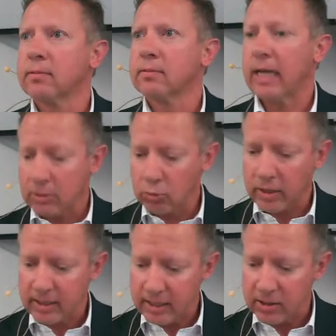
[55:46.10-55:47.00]
That's
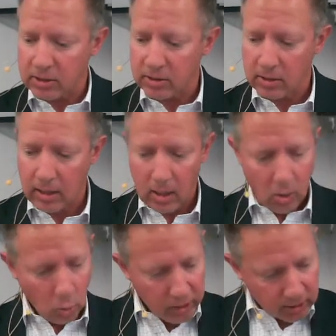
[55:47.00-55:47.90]
what it teaches.
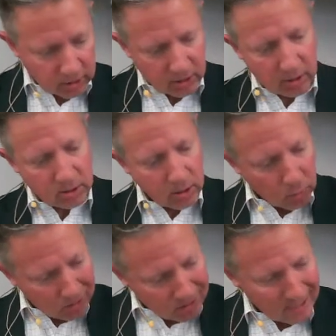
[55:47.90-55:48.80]
We are sinners and
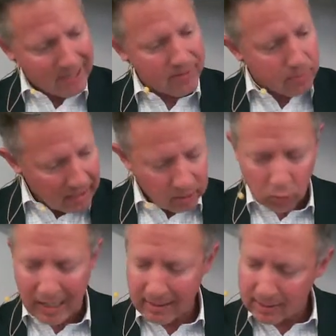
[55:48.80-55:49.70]
we are saved by
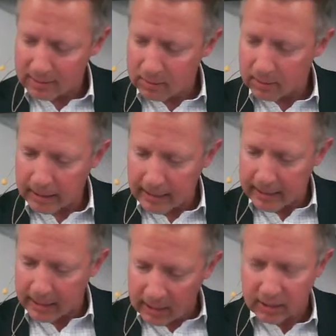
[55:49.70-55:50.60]
grace, okay?
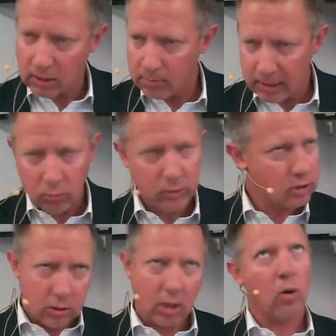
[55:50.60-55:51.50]
It doesn't mean we
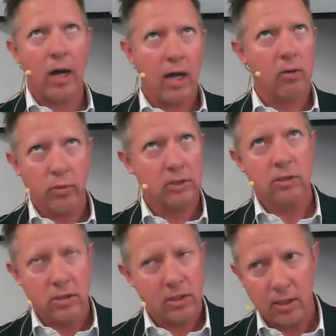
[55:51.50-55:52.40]
should go out and we
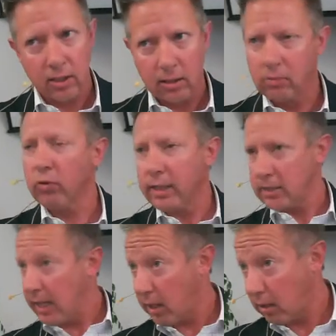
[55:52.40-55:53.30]
should sin and raise
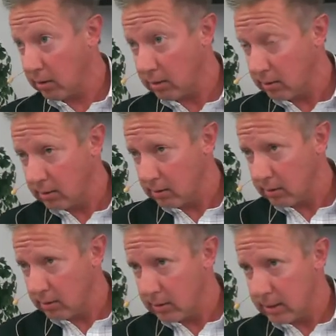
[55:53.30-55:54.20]
hell.
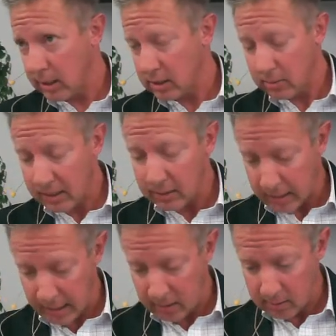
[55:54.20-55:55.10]
It doesn't mean
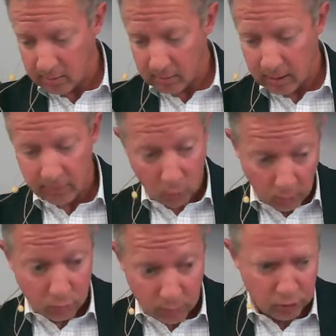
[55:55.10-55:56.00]
that, okay? Of
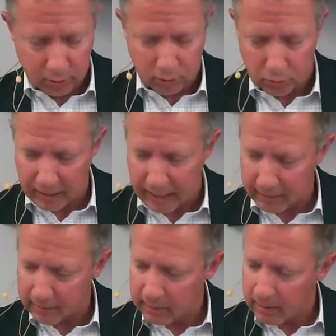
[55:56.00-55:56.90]
course we shouldn't do
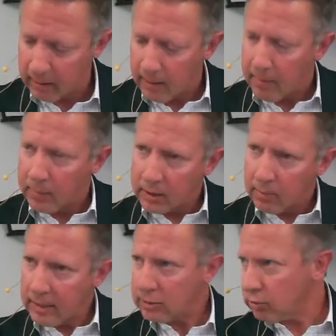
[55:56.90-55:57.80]
that. But the
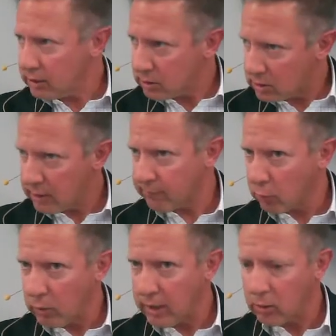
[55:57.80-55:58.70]
measuring stick for
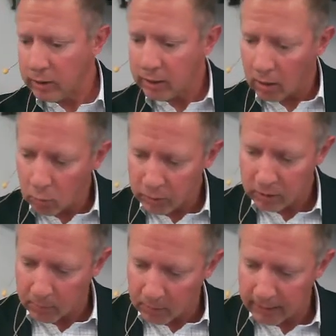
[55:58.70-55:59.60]
whether we are
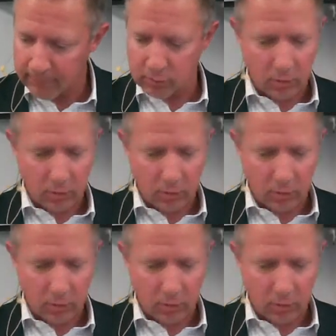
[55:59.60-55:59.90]
real believers or